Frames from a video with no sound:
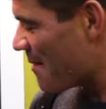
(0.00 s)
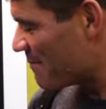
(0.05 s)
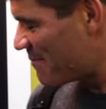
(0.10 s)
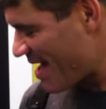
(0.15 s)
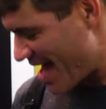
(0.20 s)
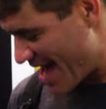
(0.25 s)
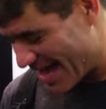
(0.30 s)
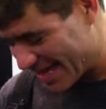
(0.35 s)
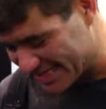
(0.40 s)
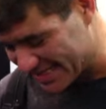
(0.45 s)

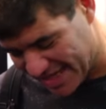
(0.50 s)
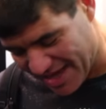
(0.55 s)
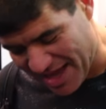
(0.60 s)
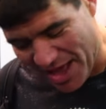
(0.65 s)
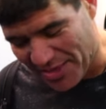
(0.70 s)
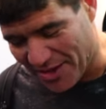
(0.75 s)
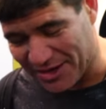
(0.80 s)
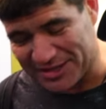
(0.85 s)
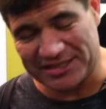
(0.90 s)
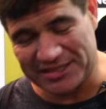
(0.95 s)
bags.
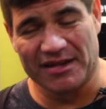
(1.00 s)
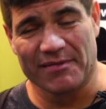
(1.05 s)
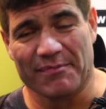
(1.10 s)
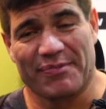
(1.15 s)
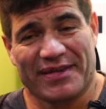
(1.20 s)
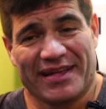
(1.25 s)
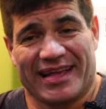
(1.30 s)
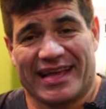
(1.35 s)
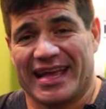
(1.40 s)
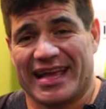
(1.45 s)
They're
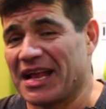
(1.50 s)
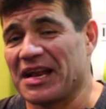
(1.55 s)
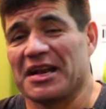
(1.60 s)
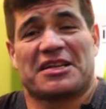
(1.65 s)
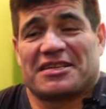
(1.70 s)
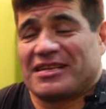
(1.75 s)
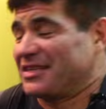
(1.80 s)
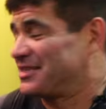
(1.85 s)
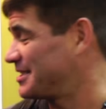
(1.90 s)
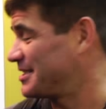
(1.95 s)
simply
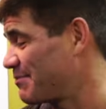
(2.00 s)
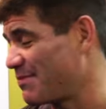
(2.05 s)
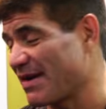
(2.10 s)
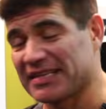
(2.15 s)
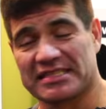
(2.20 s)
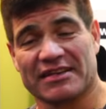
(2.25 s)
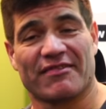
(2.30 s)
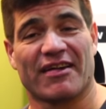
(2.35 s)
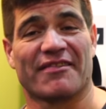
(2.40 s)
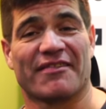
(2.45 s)
just the
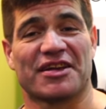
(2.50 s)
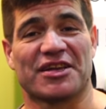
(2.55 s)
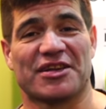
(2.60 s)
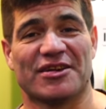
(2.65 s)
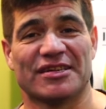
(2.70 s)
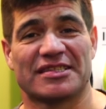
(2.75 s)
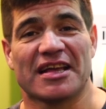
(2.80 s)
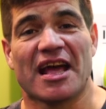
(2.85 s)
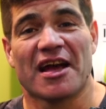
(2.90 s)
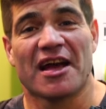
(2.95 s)
best I've ever
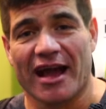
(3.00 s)
used.